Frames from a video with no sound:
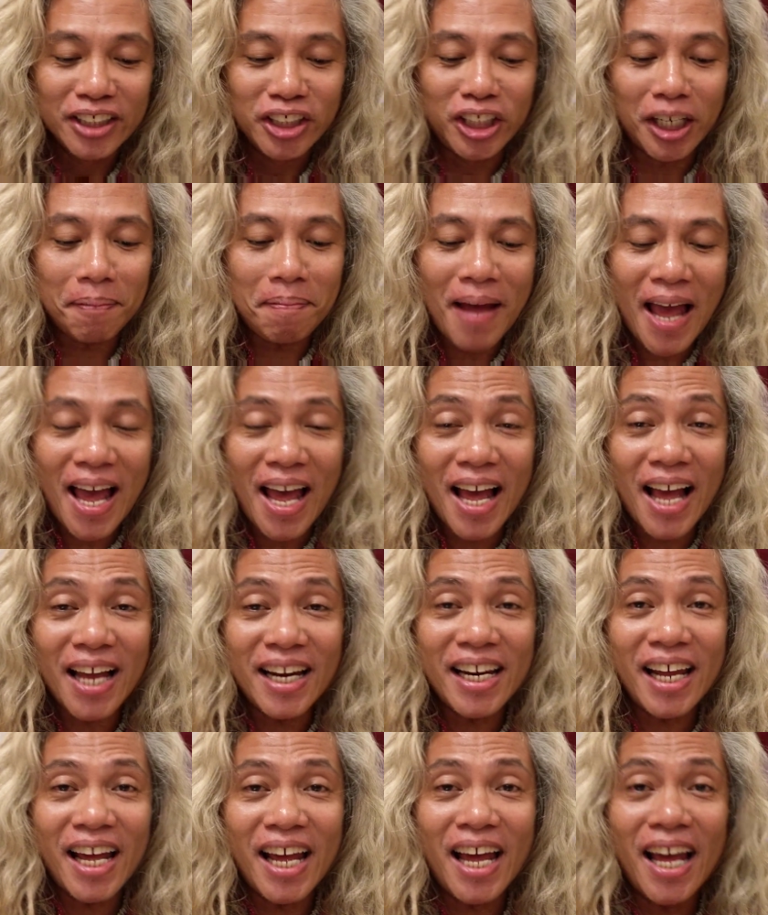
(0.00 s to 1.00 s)

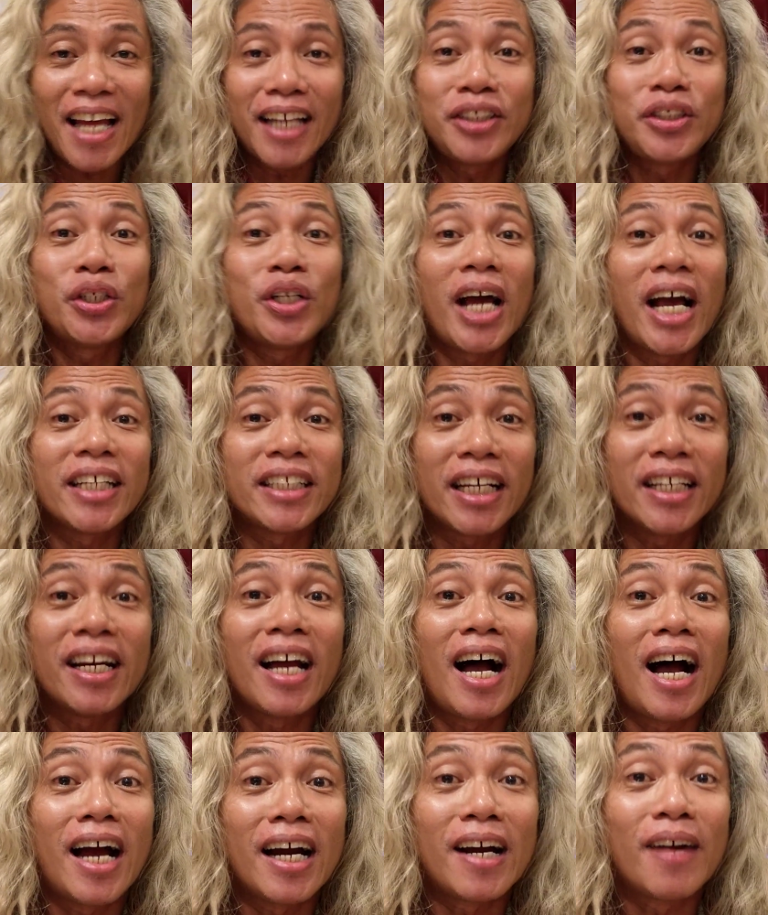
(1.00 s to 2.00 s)
Japan, and United
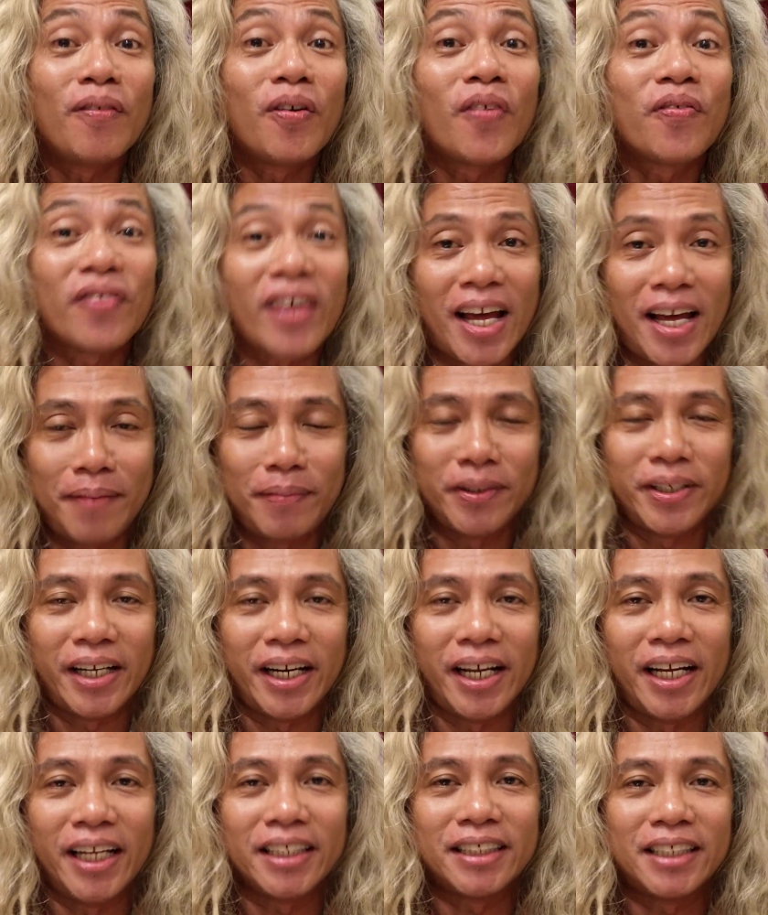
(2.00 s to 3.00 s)
Arab of
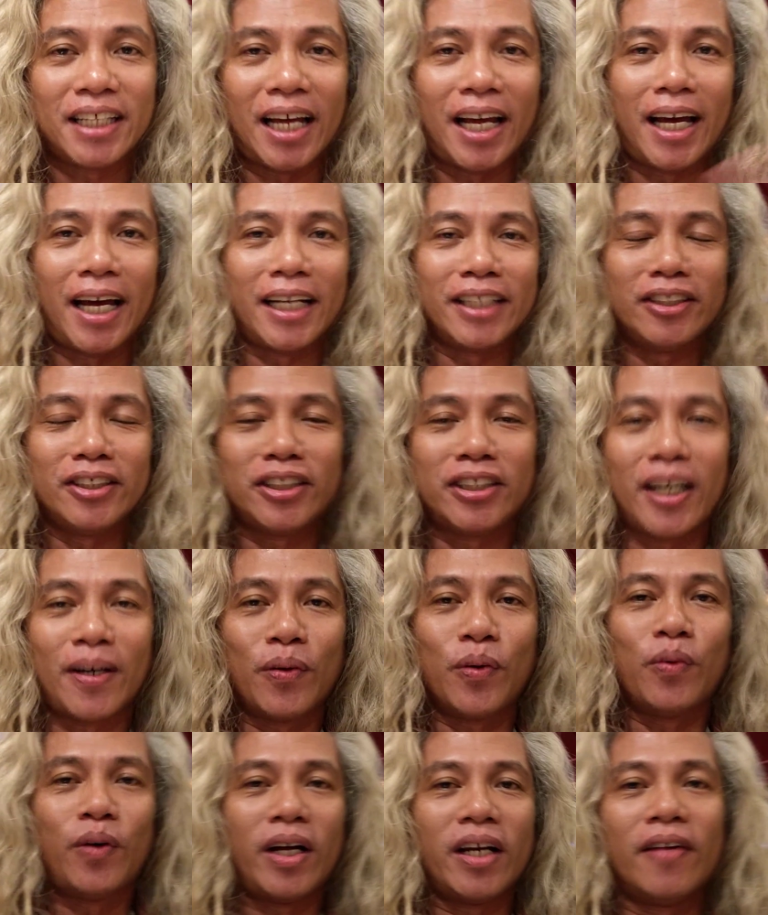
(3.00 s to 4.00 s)
Emirates. Hi to
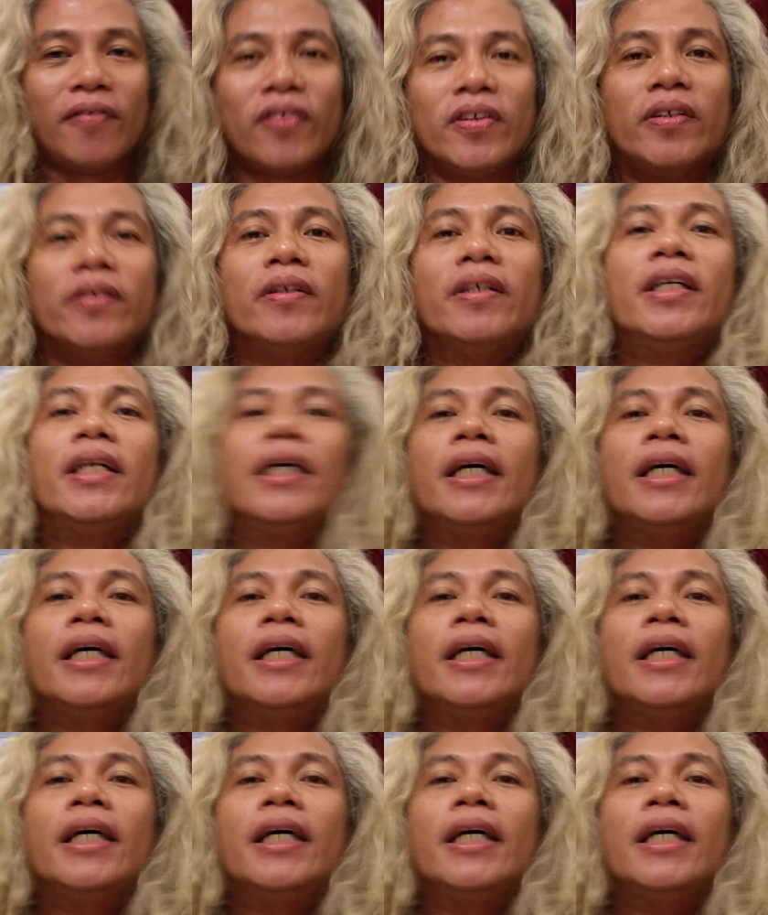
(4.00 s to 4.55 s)
every one of you.